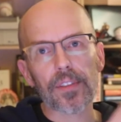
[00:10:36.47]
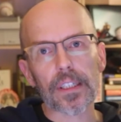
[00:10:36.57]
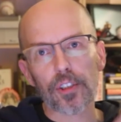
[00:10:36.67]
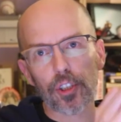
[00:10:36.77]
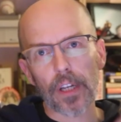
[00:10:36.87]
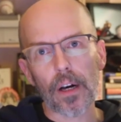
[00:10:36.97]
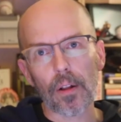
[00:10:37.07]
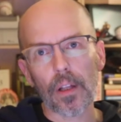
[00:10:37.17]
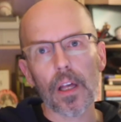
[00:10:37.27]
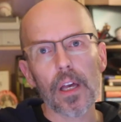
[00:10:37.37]

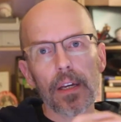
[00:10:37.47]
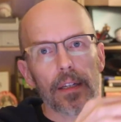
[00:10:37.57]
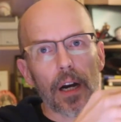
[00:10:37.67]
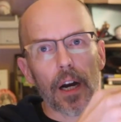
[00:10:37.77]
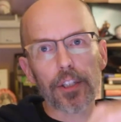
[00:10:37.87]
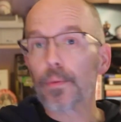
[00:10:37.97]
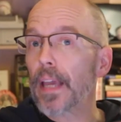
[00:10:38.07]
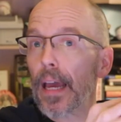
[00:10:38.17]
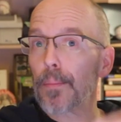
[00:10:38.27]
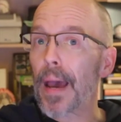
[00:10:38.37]
shell, you
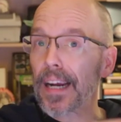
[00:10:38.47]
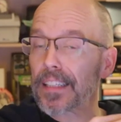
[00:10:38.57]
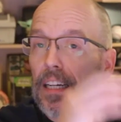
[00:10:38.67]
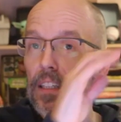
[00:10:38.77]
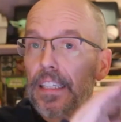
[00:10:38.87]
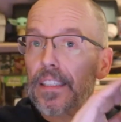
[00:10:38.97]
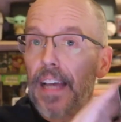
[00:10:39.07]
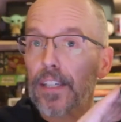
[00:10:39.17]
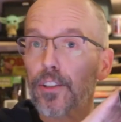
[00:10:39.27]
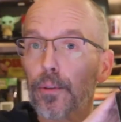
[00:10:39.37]
can't magnetically
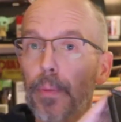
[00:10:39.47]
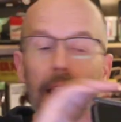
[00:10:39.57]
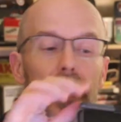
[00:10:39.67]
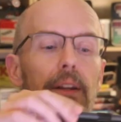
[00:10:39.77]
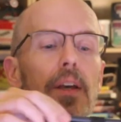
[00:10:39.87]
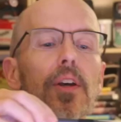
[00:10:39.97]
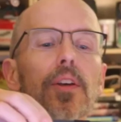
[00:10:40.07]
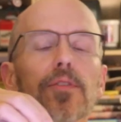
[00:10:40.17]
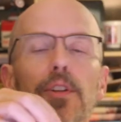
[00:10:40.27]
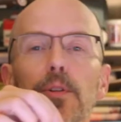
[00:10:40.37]
attach your pen,
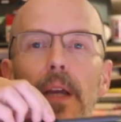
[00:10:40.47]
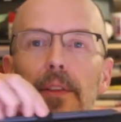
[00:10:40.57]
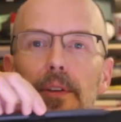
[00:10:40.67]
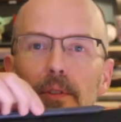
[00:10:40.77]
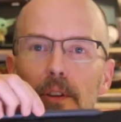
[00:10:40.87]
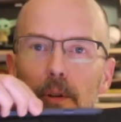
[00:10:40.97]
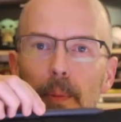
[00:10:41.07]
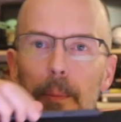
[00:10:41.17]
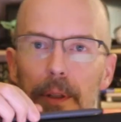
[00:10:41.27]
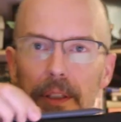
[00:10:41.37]
so you get this loop
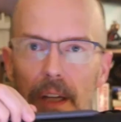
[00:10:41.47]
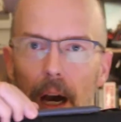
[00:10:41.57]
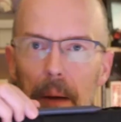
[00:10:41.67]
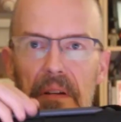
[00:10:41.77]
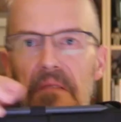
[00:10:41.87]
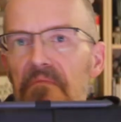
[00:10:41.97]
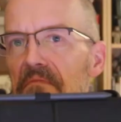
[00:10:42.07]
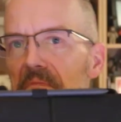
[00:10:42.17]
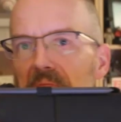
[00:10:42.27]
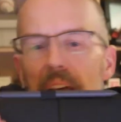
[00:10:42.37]
up at the top.
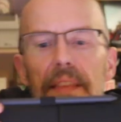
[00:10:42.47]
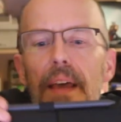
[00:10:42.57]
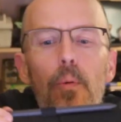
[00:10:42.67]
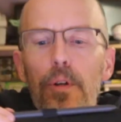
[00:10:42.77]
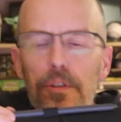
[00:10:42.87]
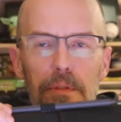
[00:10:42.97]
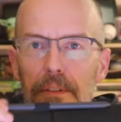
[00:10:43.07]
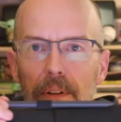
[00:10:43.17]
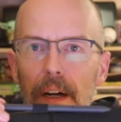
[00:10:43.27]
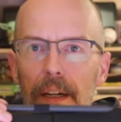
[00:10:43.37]
And that works really fine.